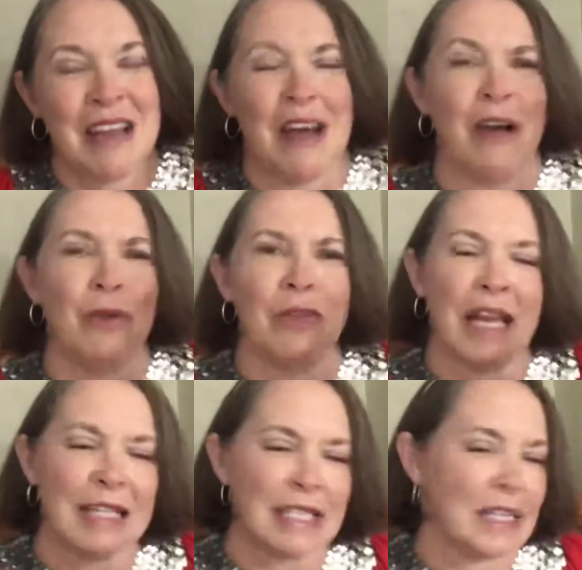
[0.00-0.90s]
Oh,
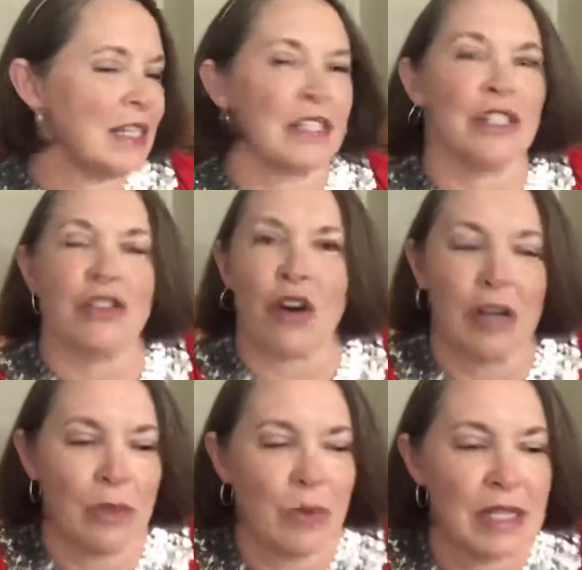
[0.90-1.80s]
let's get
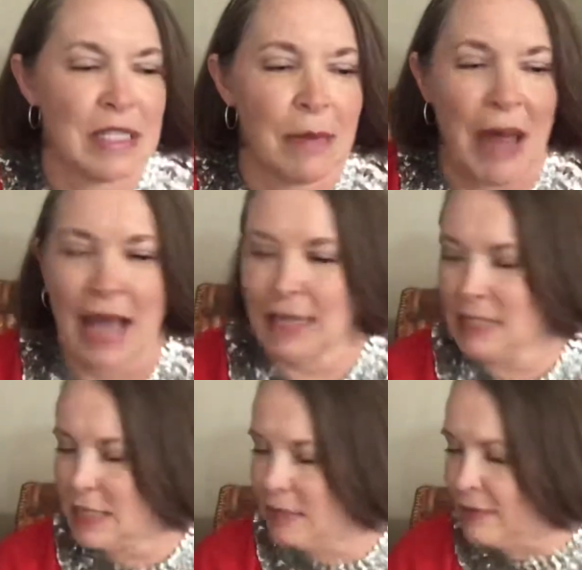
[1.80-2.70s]
started with some
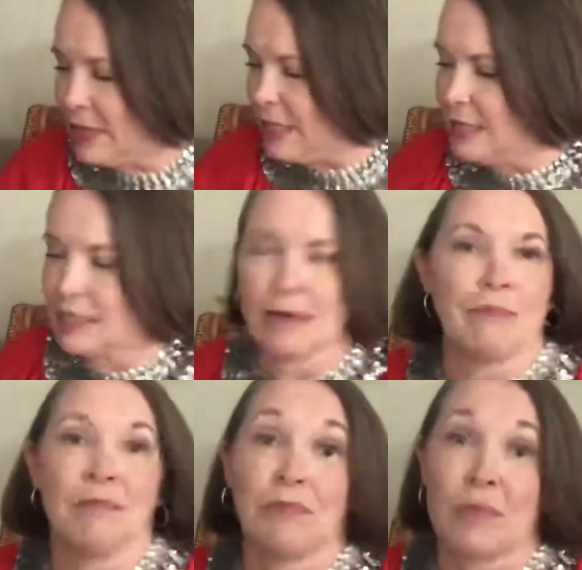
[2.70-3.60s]
activities.
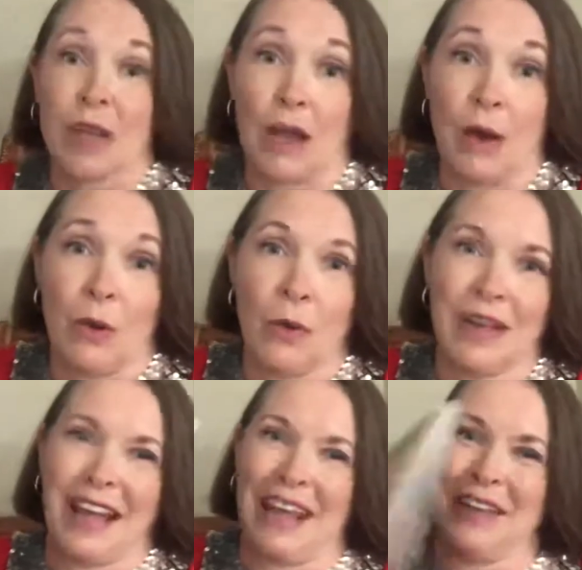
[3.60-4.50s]

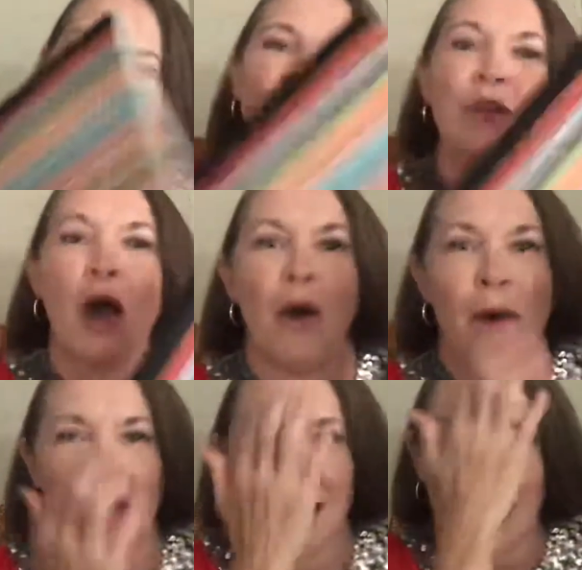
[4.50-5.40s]
Okay, you know I
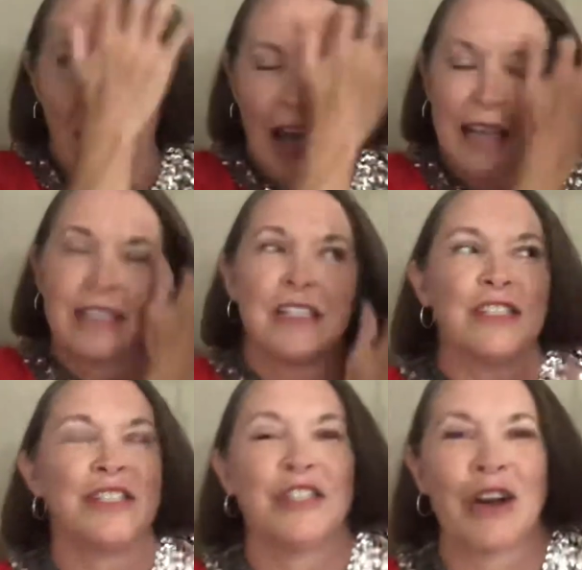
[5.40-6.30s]
like to
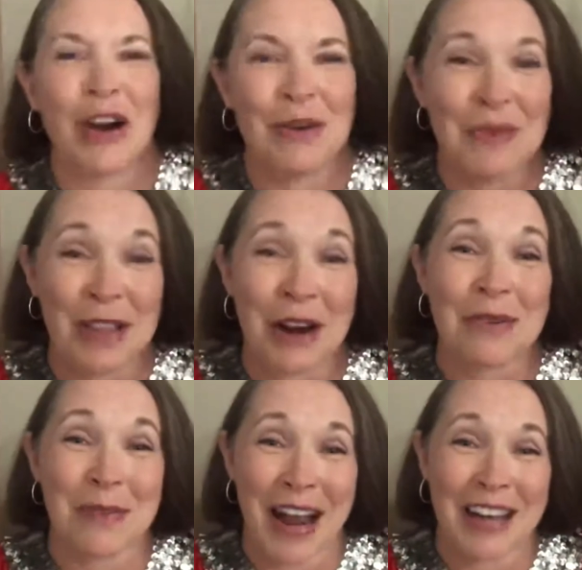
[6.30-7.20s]
start with our
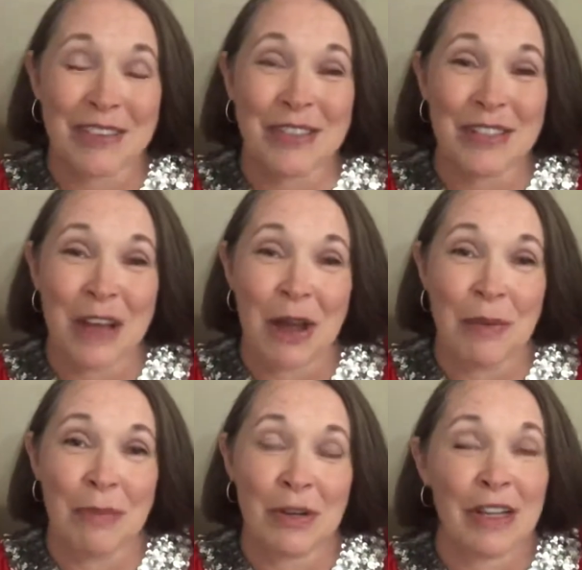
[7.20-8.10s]
writer's
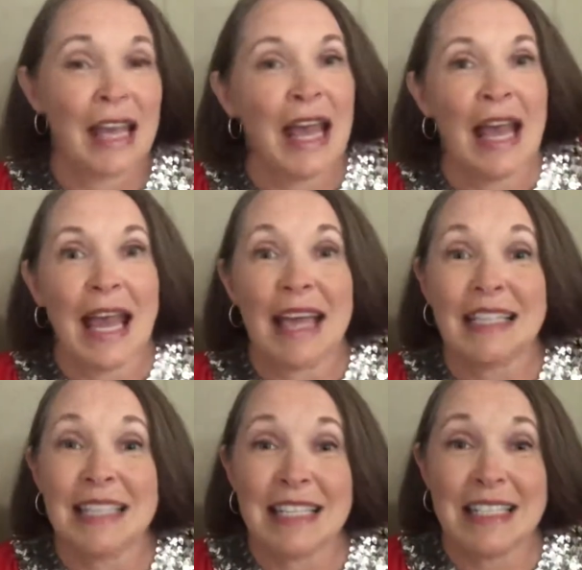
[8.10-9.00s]
notebook, and
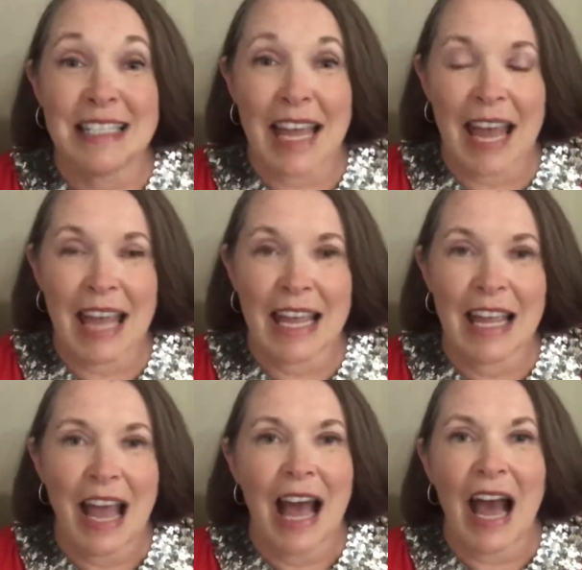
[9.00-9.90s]
today
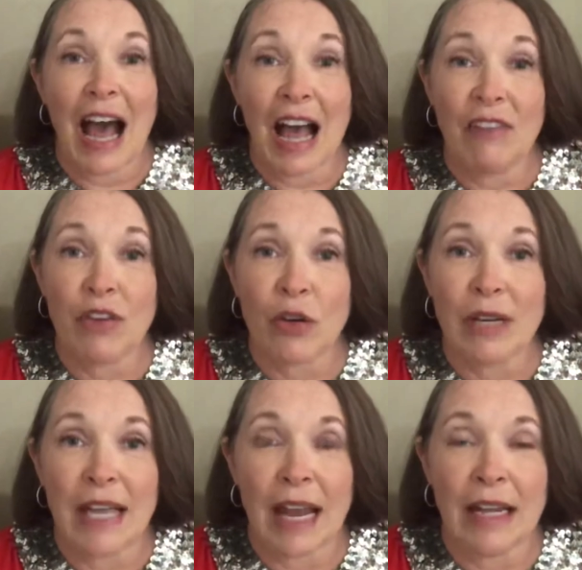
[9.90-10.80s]
I've
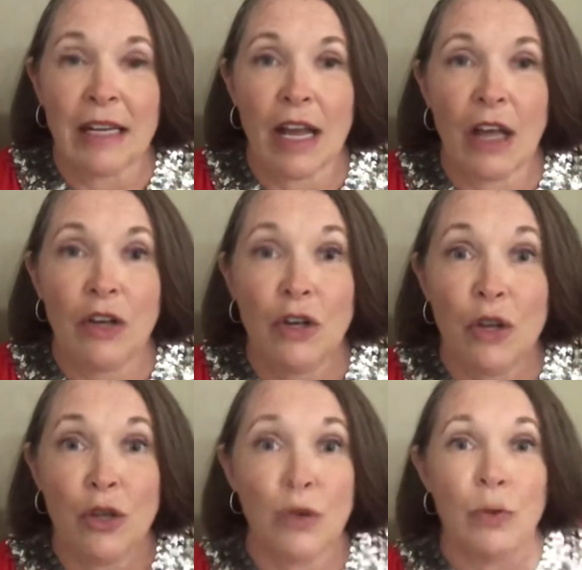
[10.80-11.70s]
created a
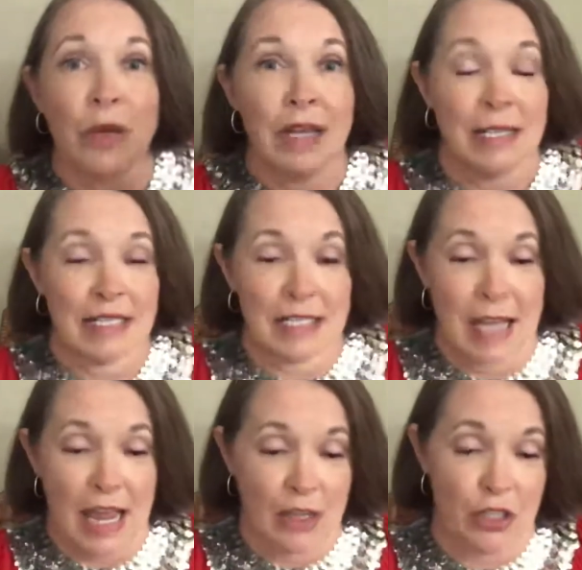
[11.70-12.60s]
new
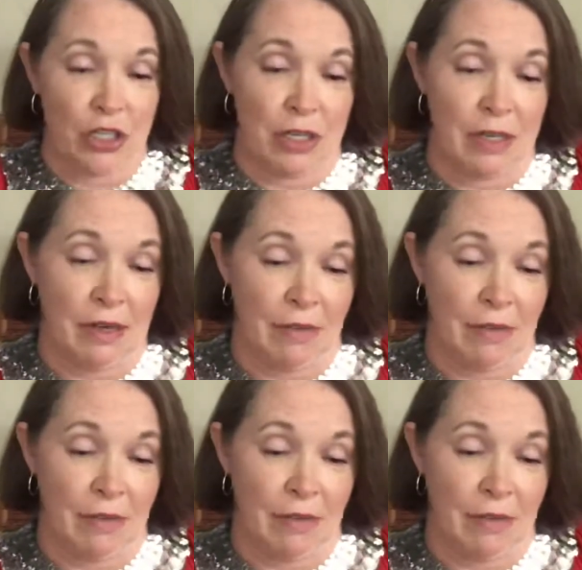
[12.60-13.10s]
section,